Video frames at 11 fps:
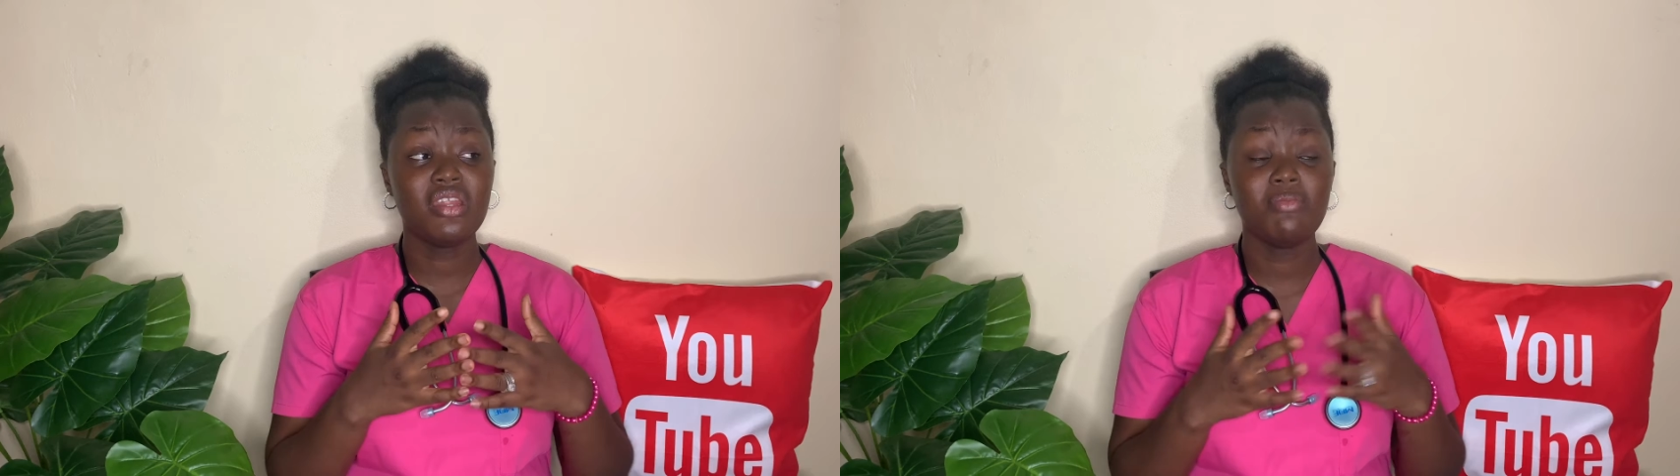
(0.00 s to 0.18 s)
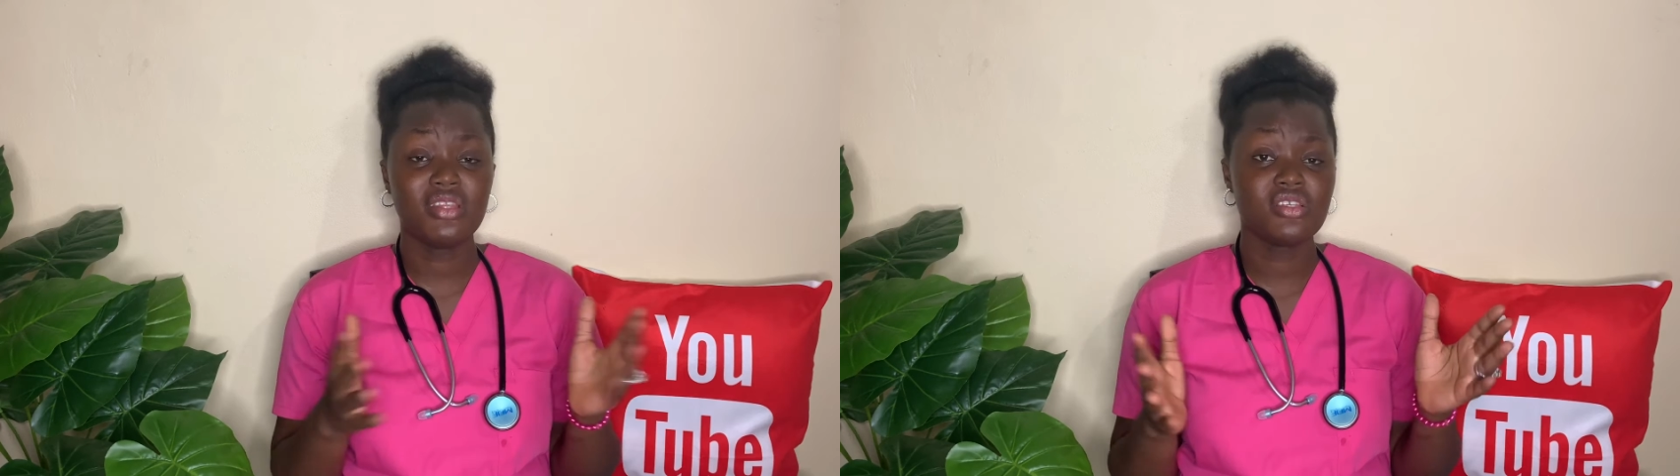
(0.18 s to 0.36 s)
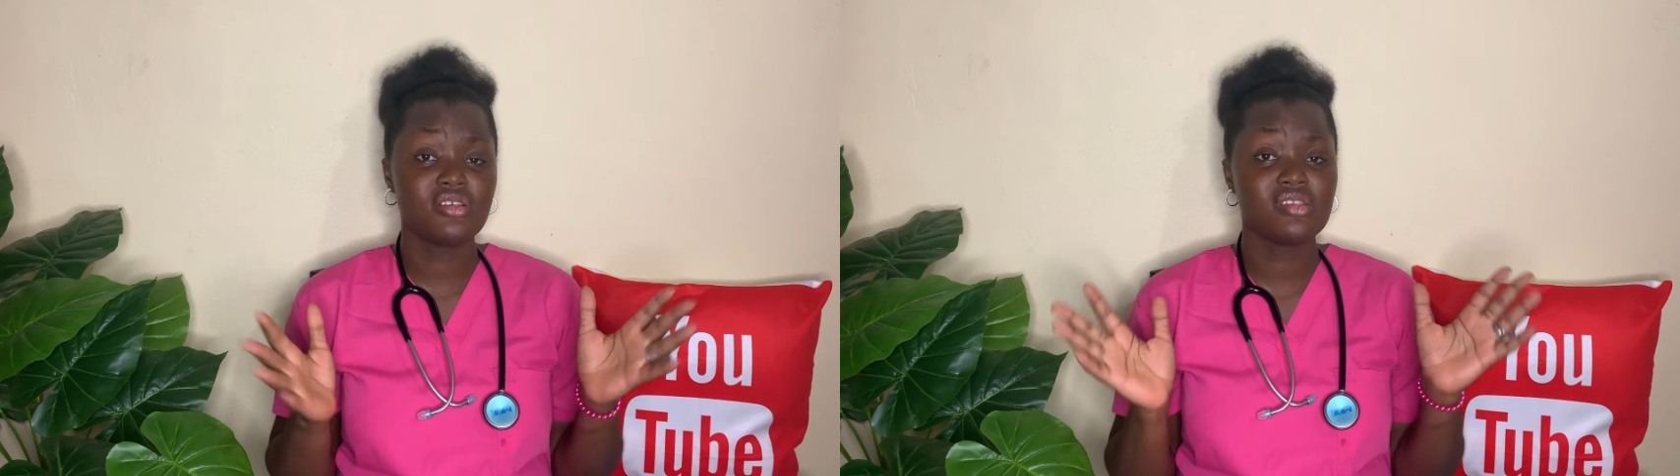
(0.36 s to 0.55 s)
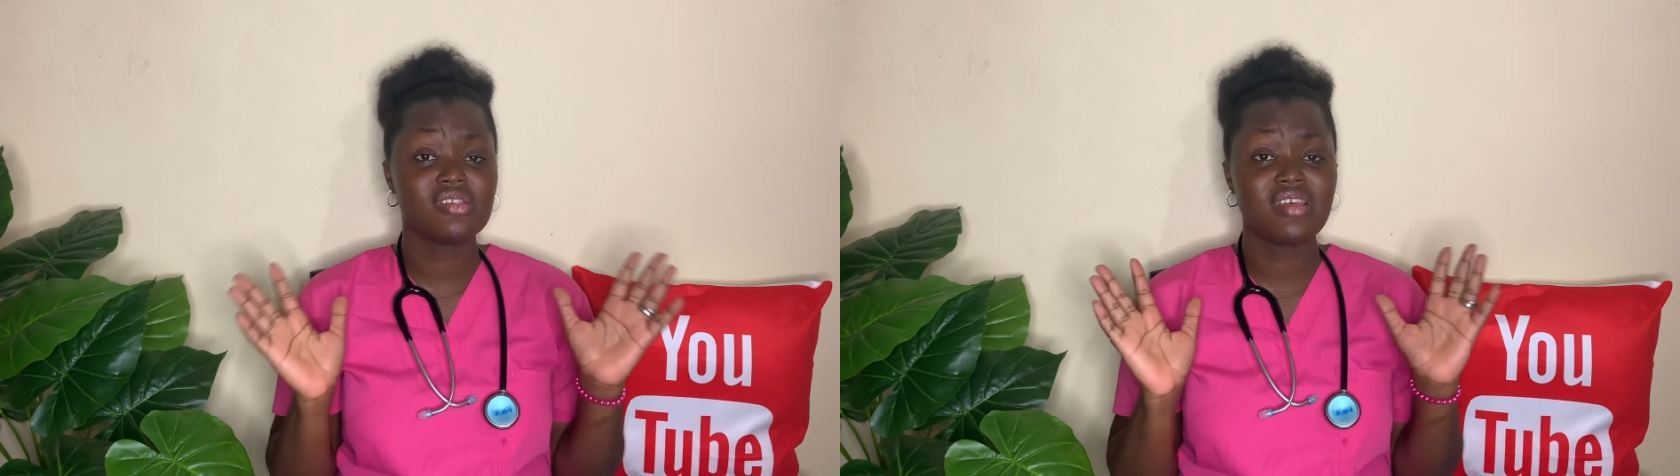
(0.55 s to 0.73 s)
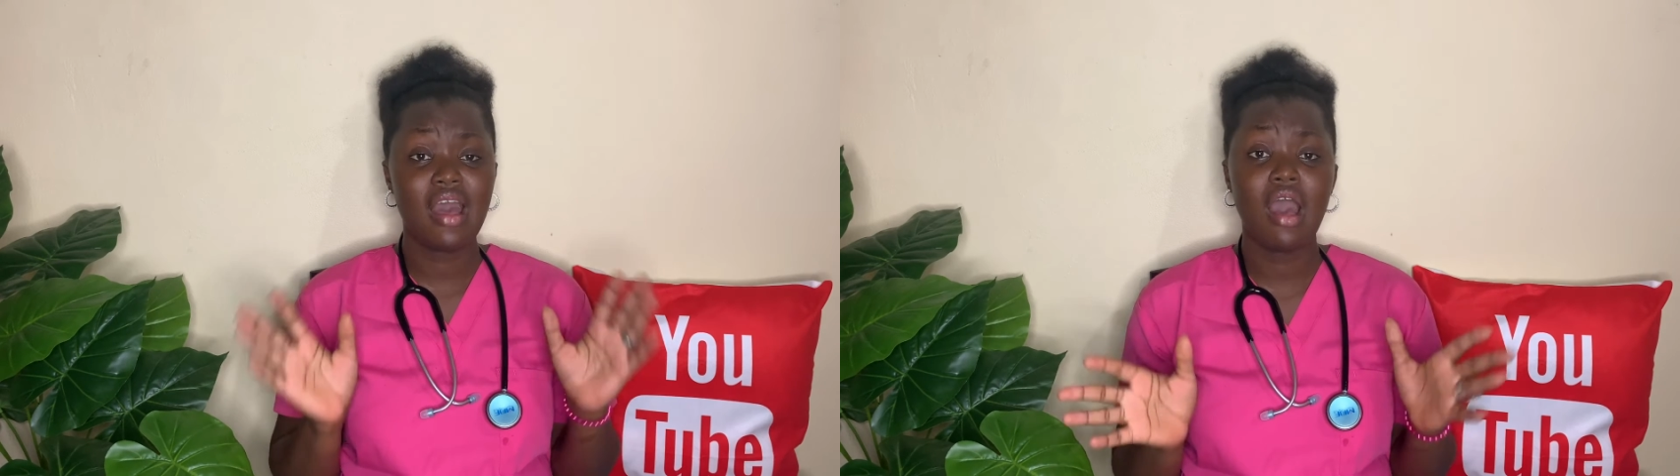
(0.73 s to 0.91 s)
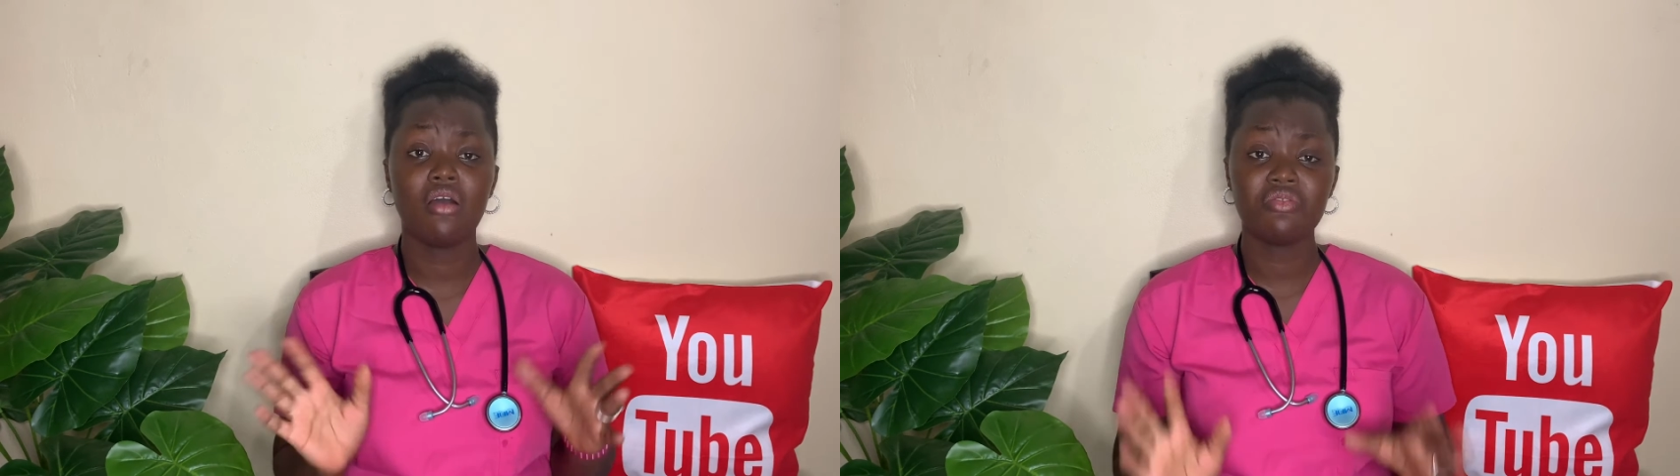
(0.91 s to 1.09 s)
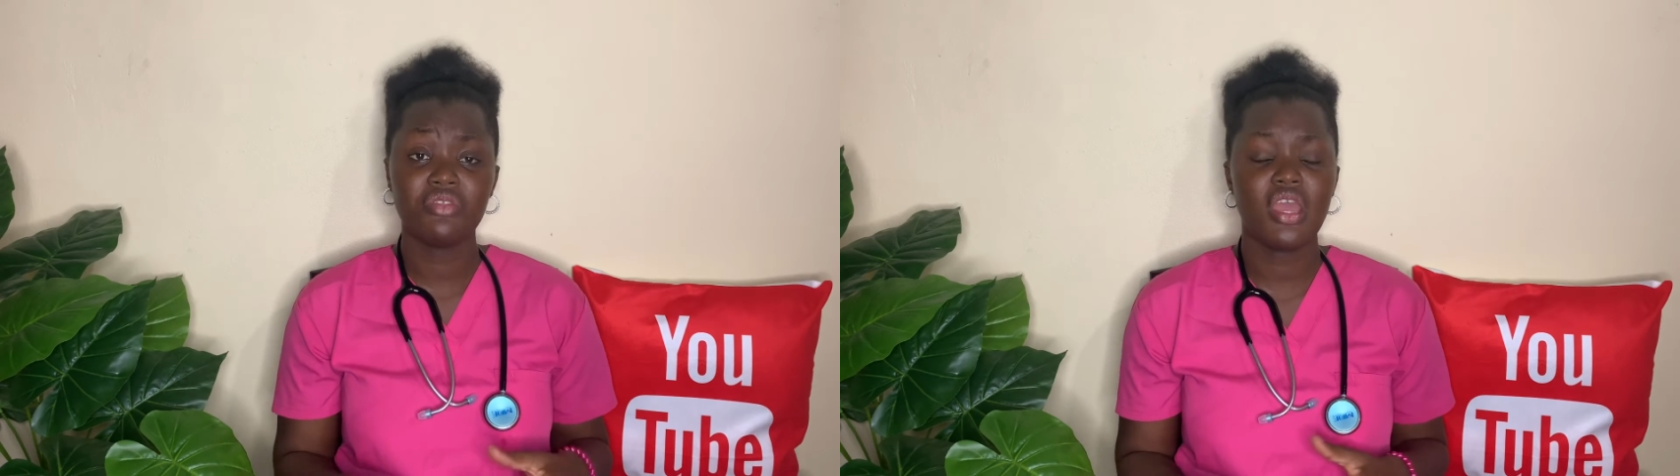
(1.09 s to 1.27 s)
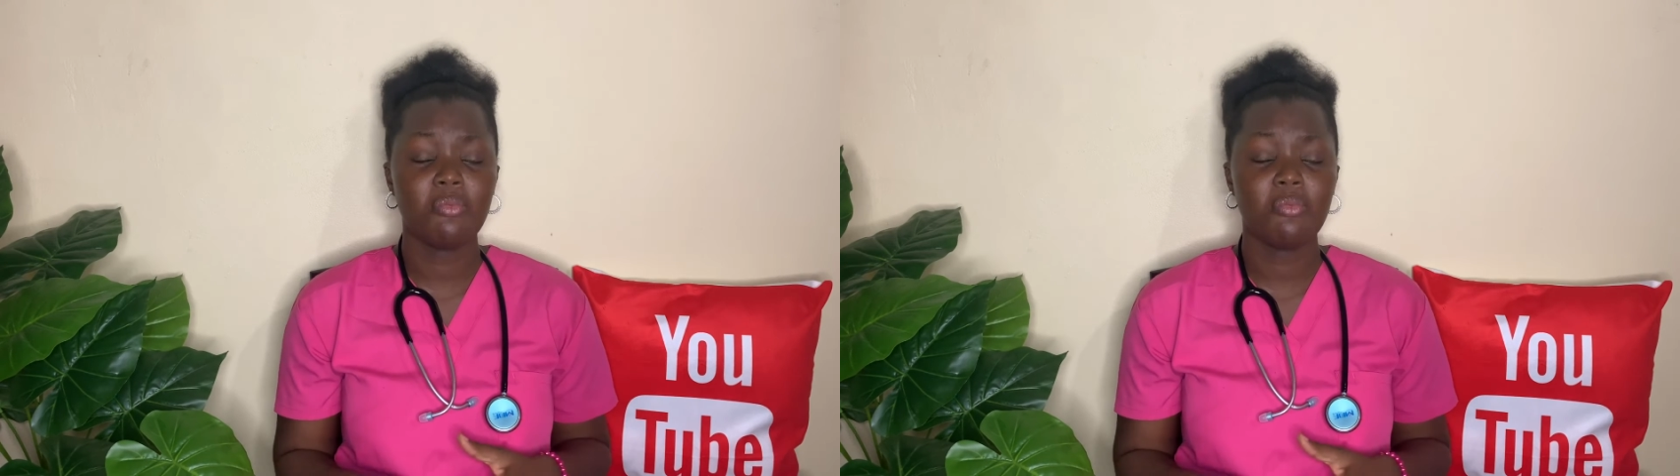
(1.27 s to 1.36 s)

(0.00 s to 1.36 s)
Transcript: methods out there,